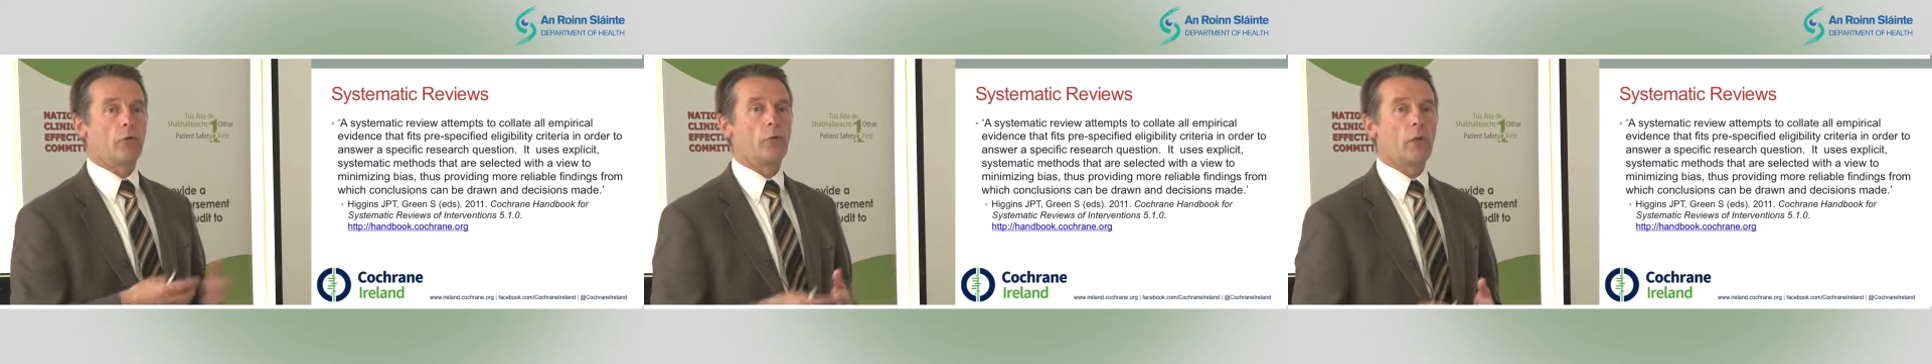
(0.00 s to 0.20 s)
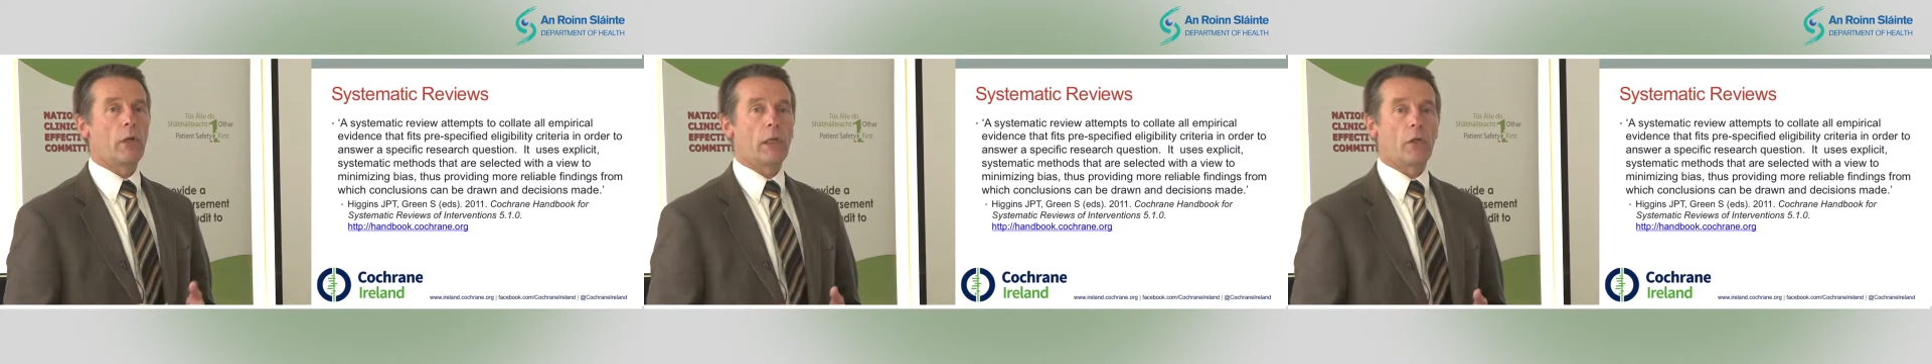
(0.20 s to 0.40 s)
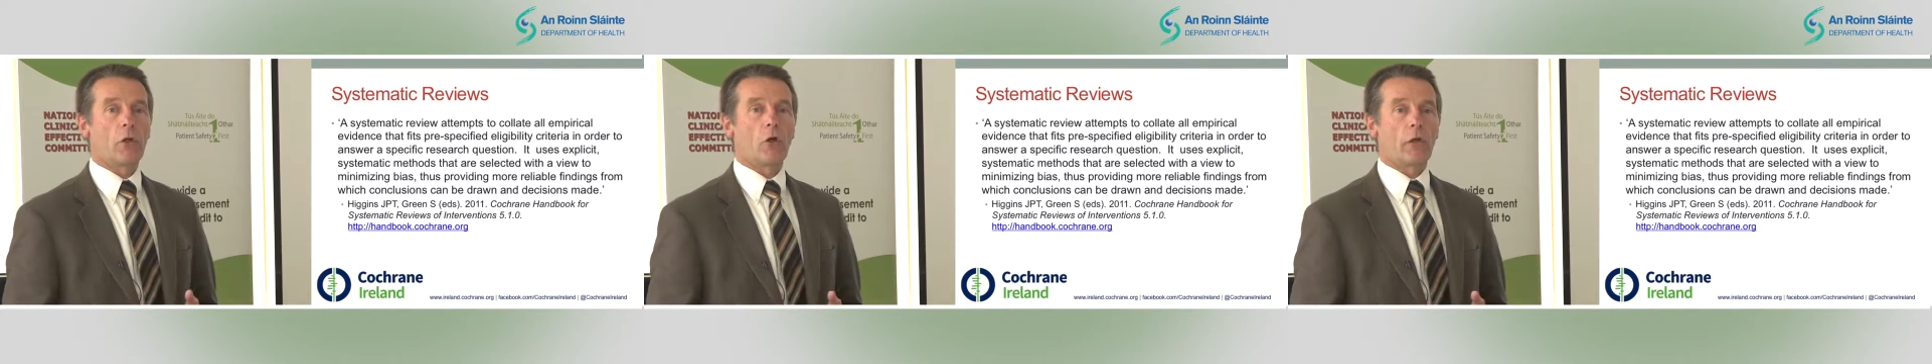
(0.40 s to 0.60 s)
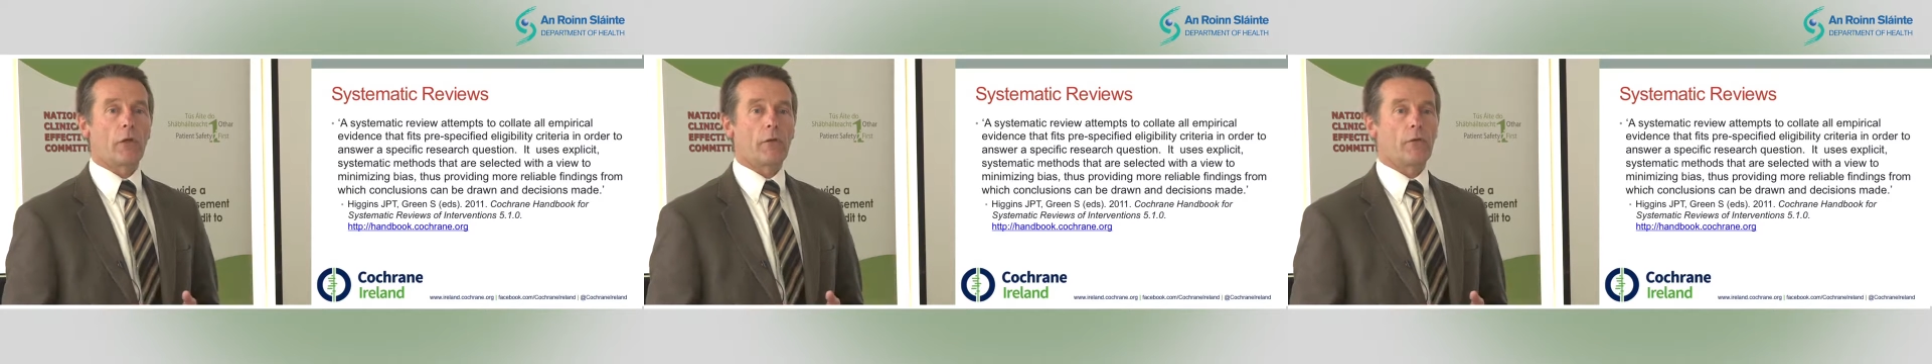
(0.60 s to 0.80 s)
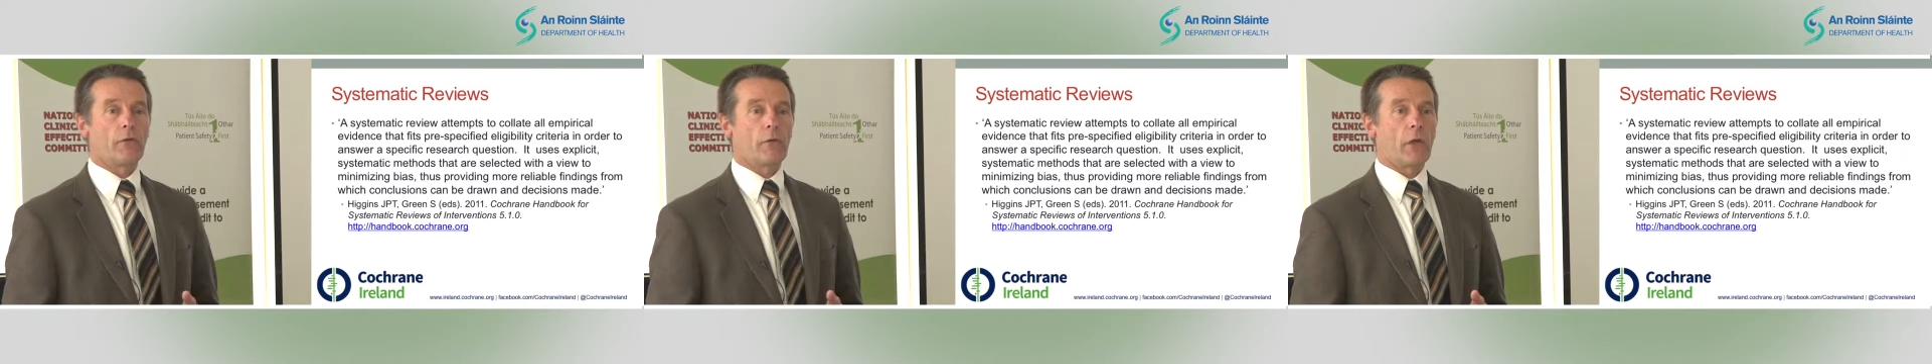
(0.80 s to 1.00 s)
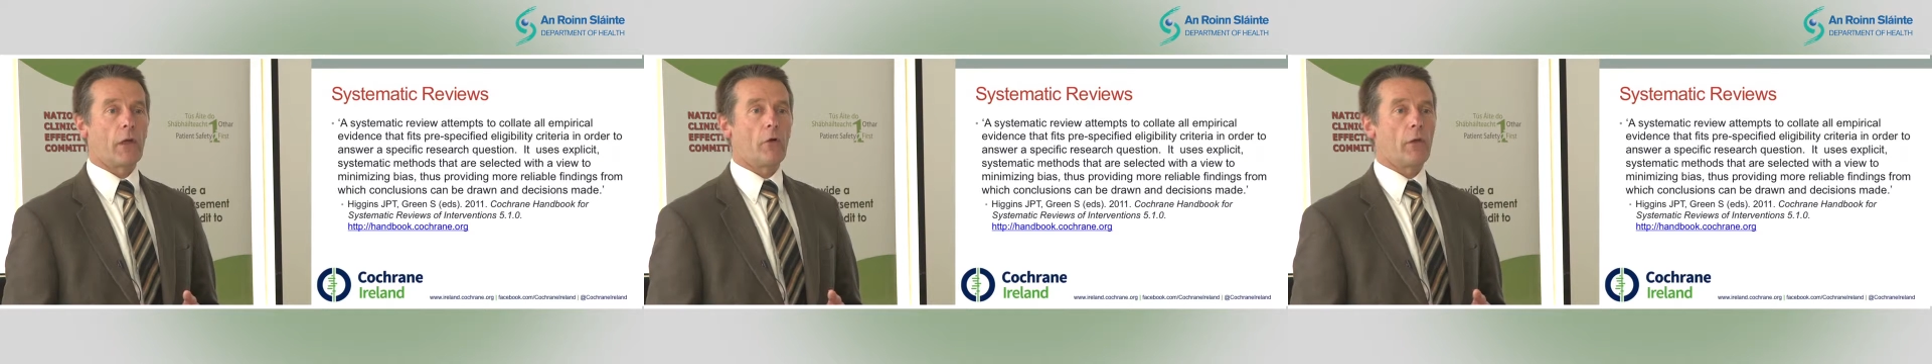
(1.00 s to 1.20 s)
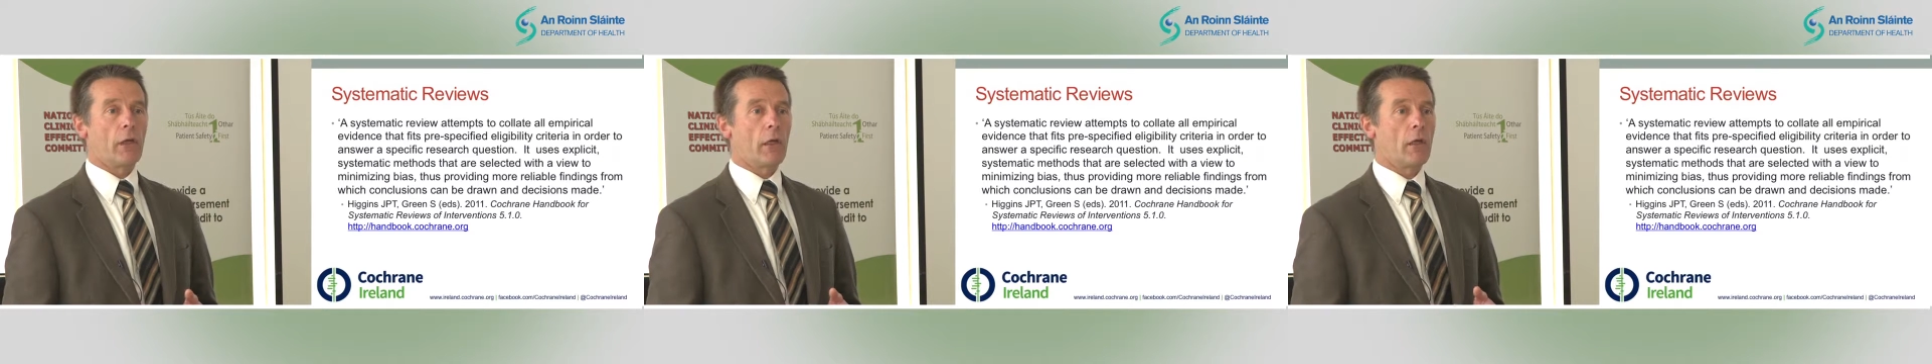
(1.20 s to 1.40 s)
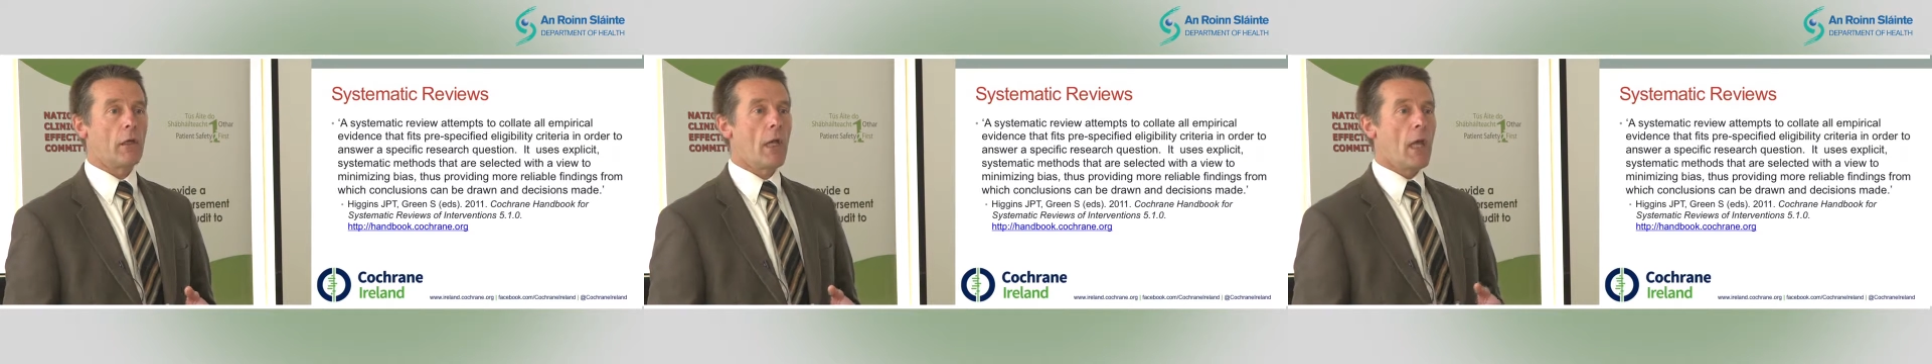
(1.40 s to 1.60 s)
really look at this
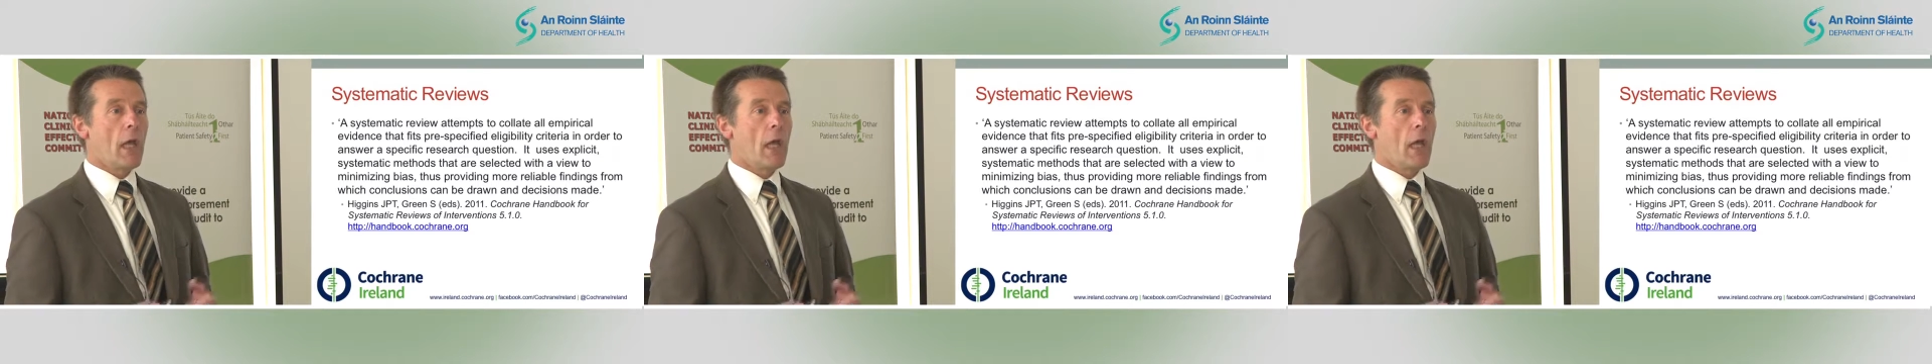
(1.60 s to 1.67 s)
area.